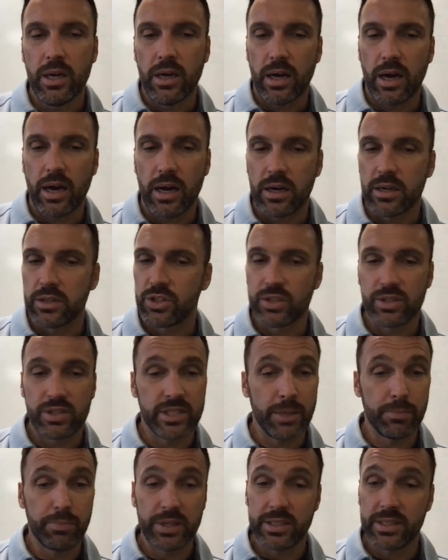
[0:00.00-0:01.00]
uh, just
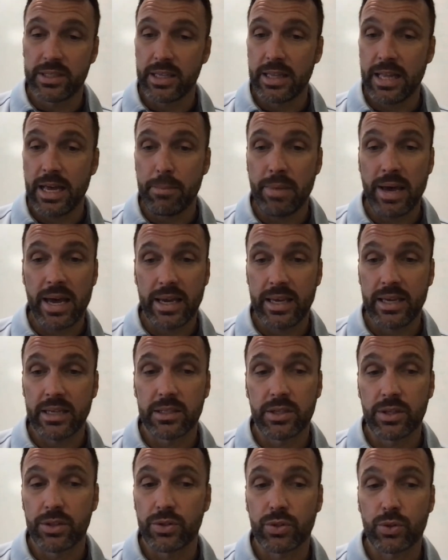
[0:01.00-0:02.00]
simply send that back
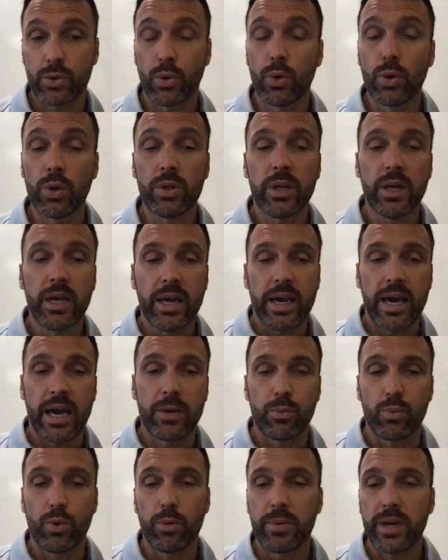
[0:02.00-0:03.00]
into the school
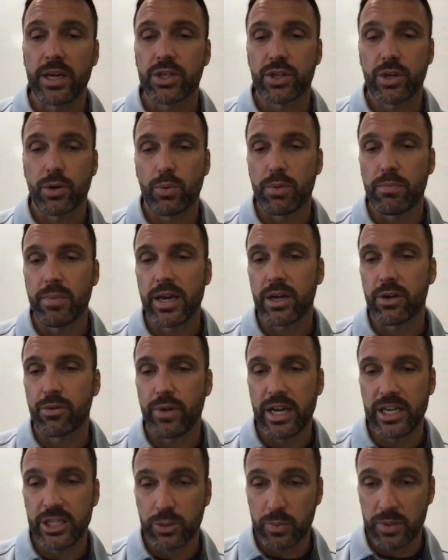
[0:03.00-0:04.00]
and we'll make sure we make
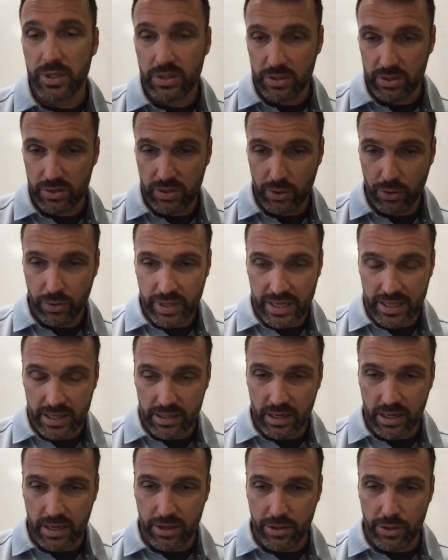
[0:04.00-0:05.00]
arrangements so that
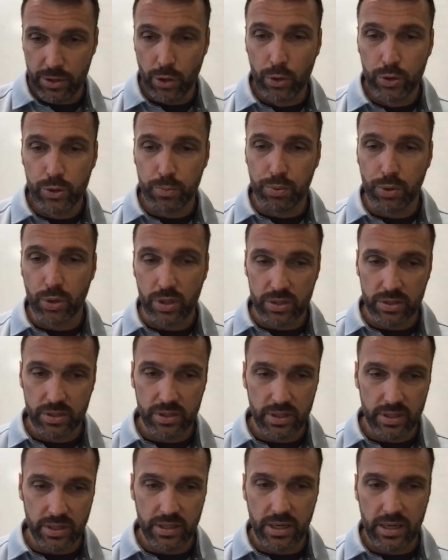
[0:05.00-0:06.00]
uh, those
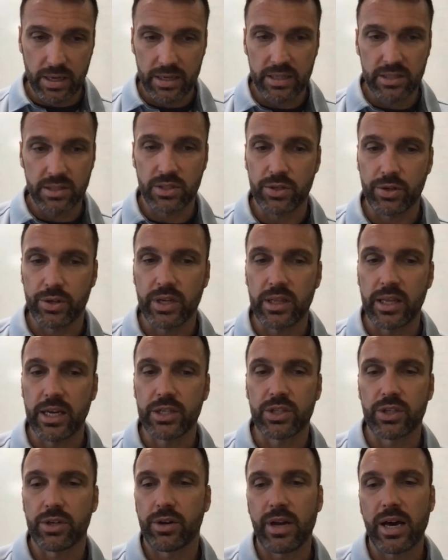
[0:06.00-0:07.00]
books uh, in
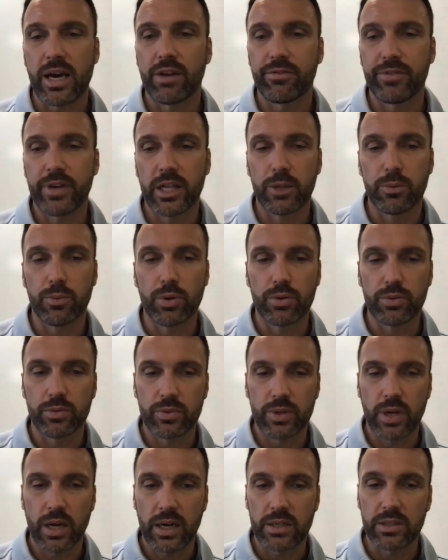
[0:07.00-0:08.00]
circulation are not available
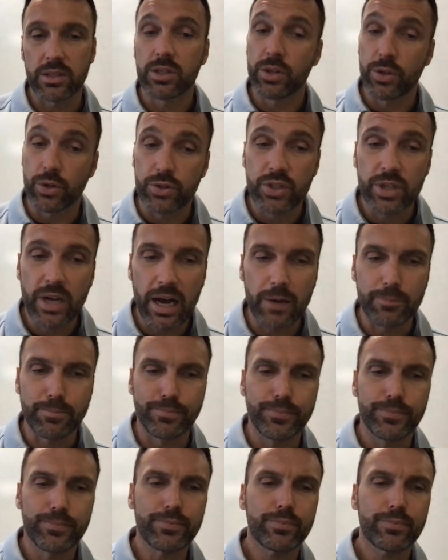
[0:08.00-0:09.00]
uh, to your child.